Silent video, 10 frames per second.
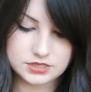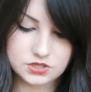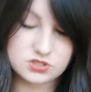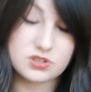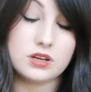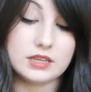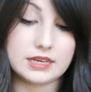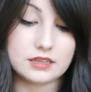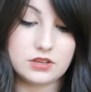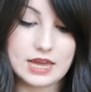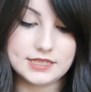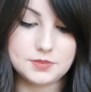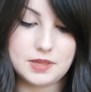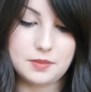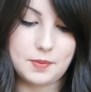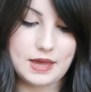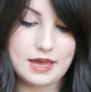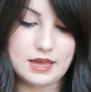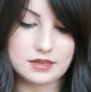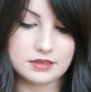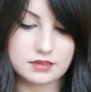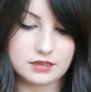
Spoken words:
it's also got like a little handy bit at the back